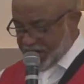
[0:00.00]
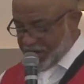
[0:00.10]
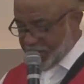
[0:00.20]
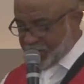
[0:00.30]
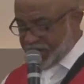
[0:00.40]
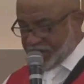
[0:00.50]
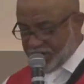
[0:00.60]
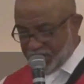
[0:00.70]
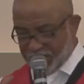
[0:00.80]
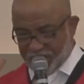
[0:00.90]
um, and,
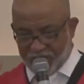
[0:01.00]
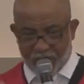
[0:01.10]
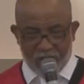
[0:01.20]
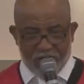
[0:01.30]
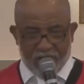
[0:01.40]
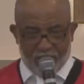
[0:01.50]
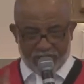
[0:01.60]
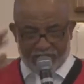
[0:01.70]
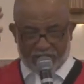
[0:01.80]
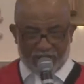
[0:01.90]
and those of you, my
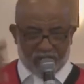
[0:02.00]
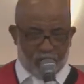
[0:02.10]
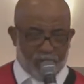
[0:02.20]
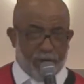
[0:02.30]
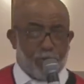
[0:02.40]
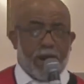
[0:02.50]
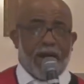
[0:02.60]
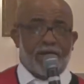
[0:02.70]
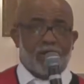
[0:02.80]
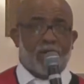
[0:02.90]
sisters who've been
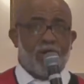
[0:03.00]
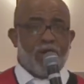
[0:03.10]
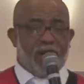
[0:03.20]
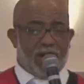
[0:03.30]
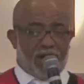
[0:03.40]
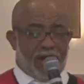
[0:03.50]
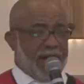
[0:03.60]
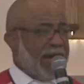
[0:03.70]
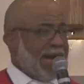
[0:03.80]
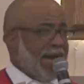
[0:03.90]
brides, you, I,
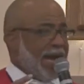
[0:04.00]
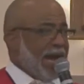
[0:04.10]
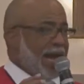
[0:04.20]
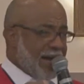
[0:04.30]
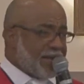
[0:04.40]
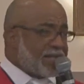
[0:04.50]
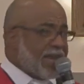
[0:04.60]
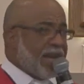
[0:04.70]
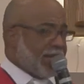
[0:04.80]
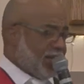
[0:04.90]
I, I
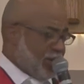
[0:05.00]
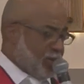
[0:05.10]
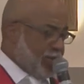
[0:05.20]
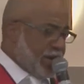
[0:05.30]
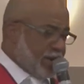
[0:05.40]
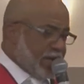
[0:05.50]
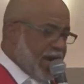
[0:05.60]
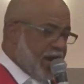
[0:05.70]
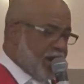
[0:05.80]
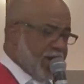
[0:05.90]
understand it a little better
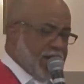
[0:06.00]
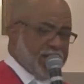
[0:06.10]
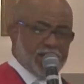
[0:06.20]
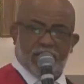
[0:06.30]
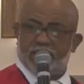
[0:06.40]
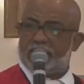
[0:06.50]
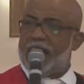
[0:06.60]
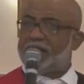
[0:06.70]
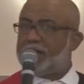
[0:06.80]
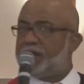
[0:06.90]
now. That this
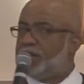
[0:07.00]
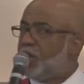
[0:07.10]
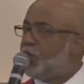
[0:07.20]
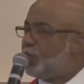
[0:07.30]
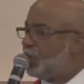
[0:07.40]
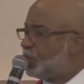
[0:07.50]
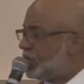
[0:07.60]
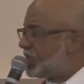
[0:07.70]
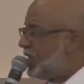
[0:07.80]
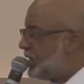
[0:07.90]
not the normal,
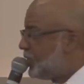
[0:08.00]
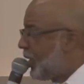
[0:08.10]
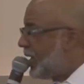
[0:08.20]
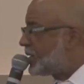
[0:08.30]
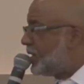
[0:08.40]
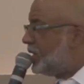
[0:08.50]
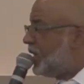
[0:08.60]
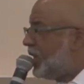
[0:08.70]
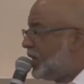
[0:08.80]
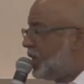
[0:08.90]
just get dressed and you